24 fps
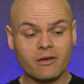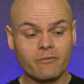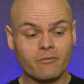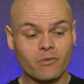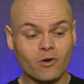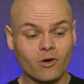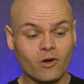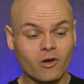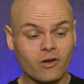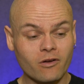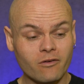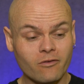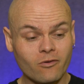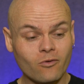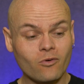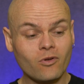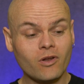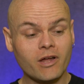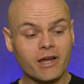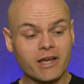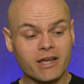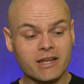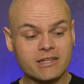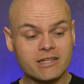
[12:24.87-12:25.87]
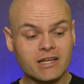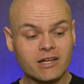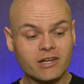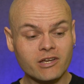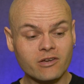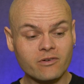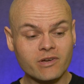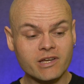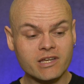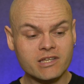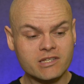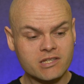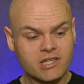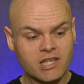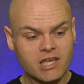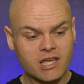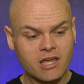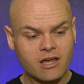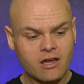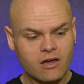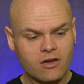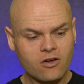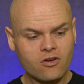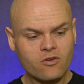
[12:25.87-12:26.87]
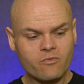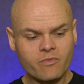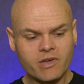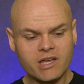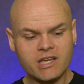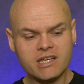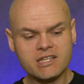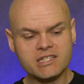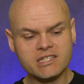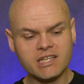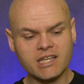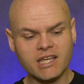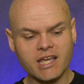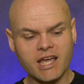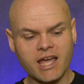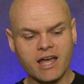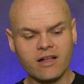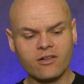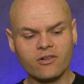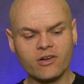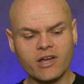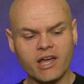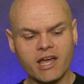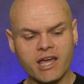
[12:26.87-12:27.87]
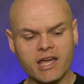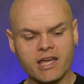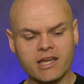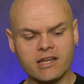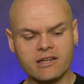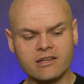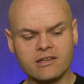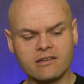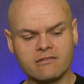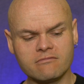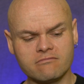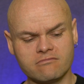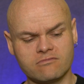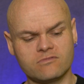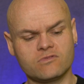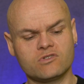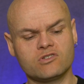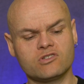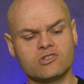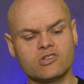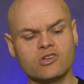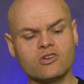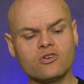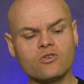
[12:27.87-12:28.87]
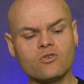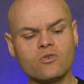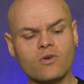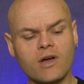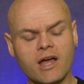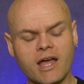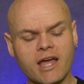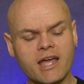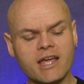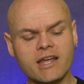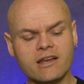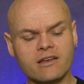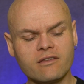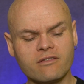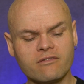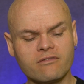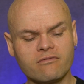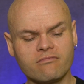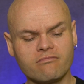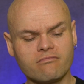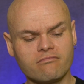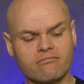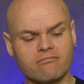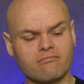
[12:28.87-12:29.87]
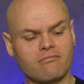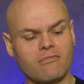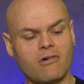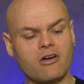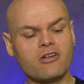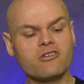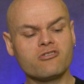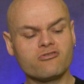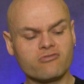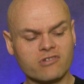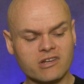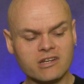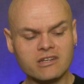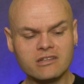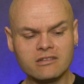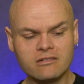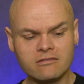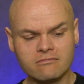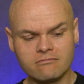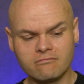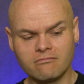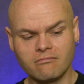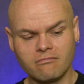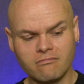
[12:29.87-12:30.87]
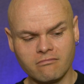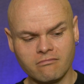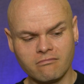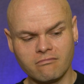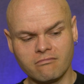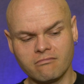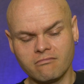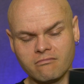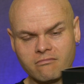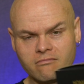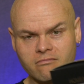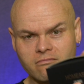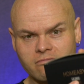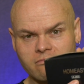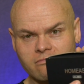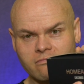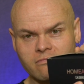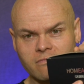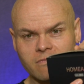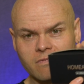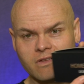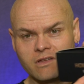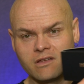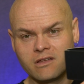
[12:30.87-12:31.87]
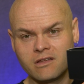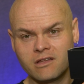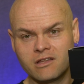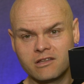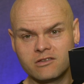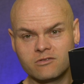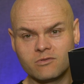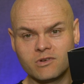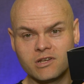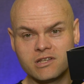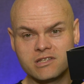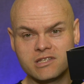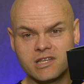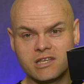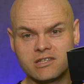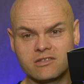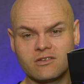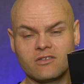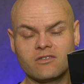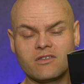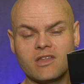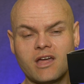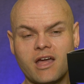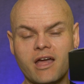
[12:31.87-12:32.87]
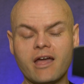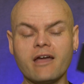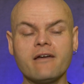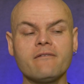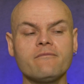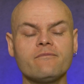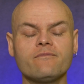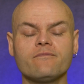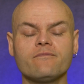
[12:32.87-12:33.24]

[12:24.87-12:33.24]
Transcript: But all I can tell you is the Homeasy LK2800. That's what it says on there.